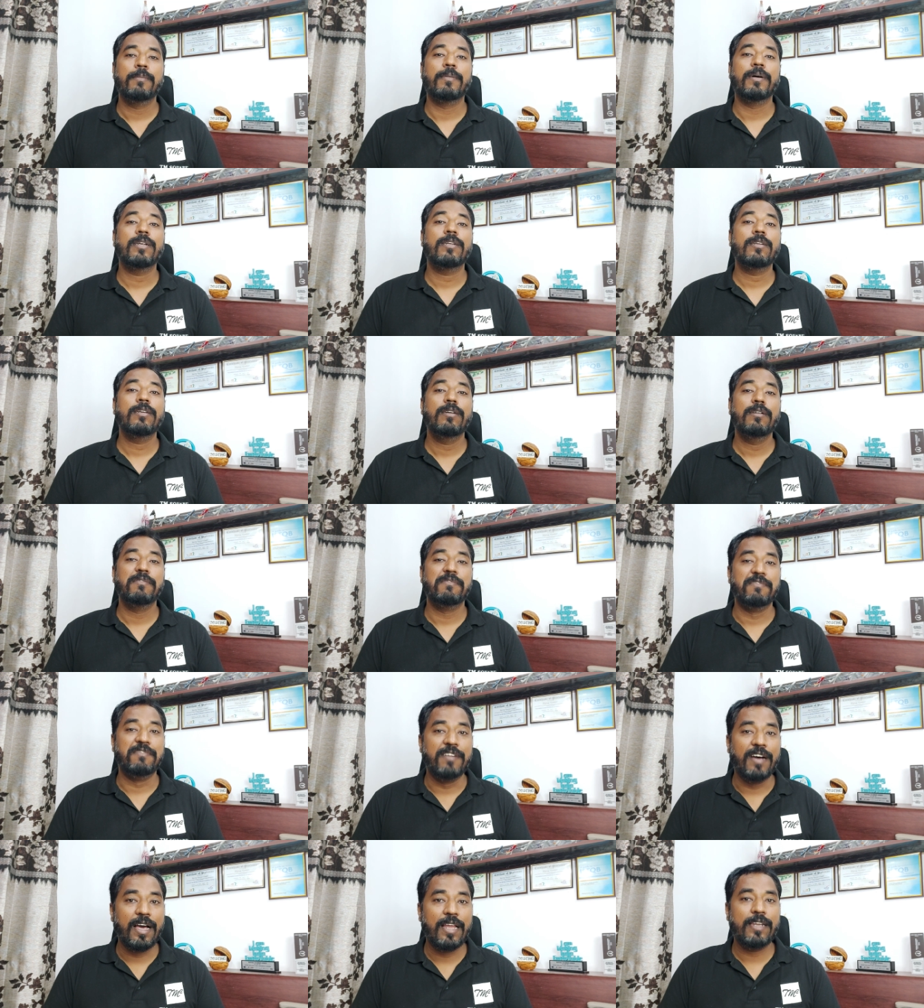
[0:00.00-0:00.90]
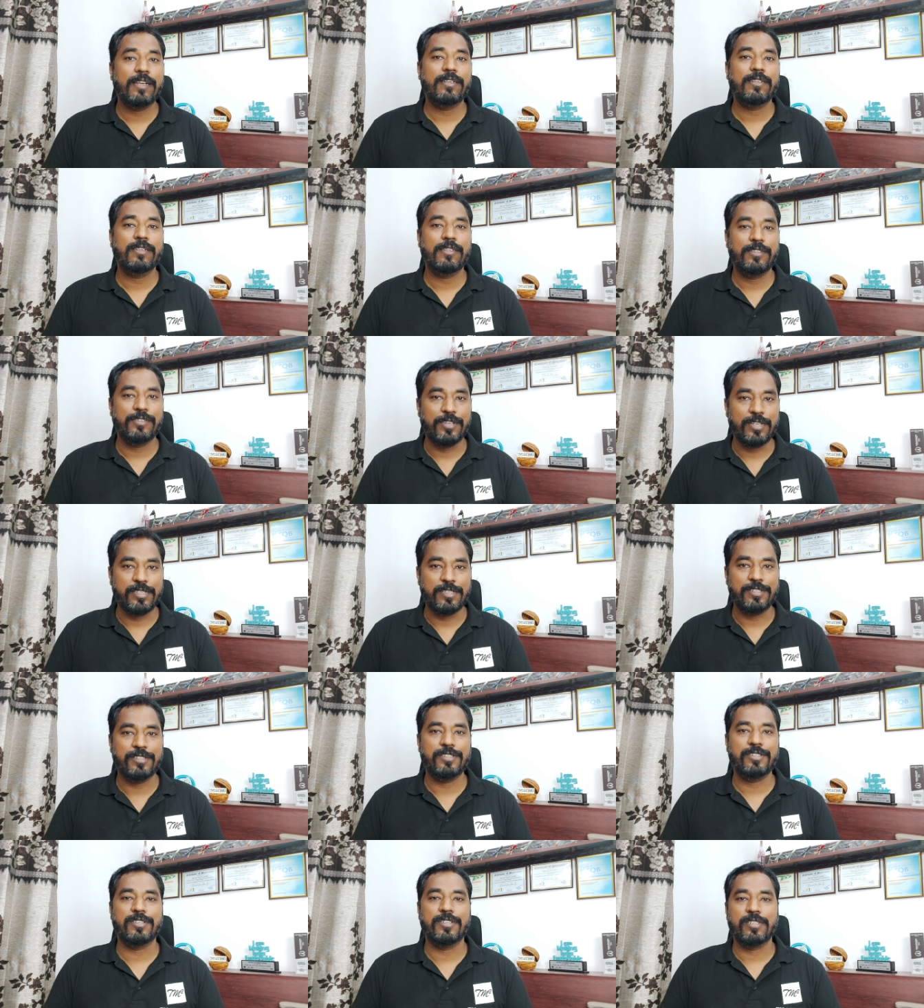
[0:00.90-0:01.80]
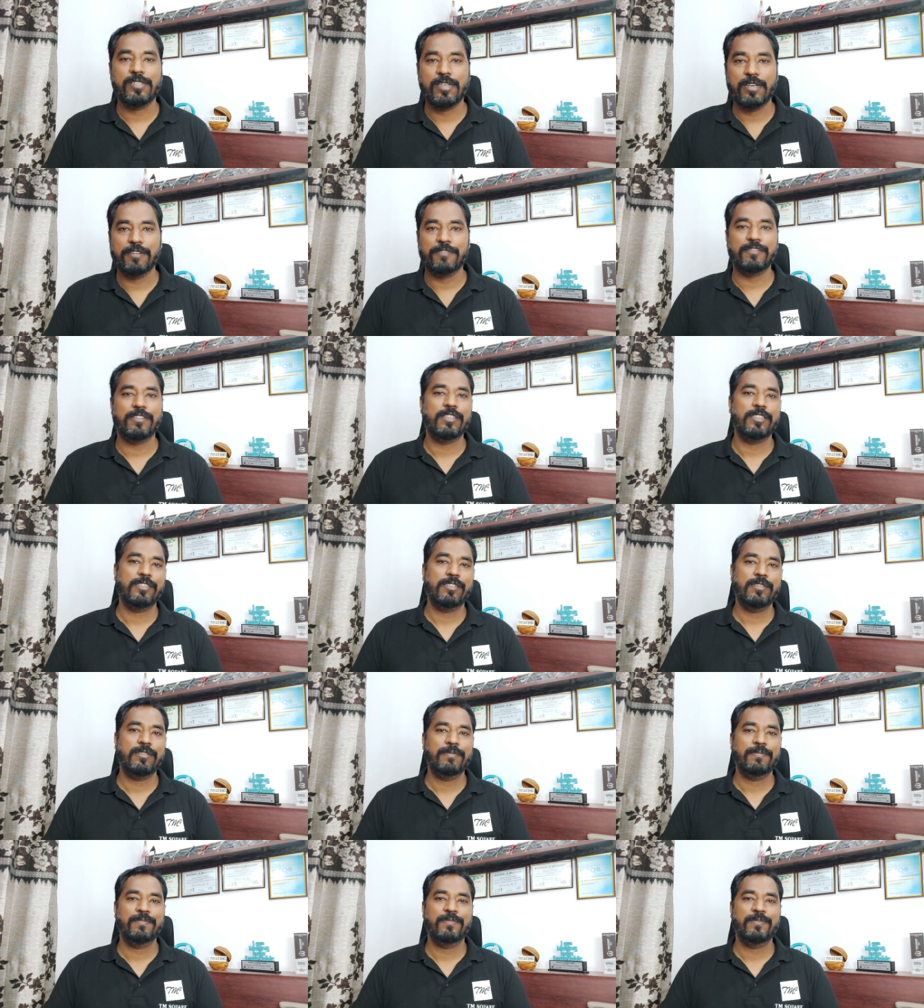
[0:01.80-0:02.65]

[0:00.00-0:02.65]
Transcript: but valid transition coverage.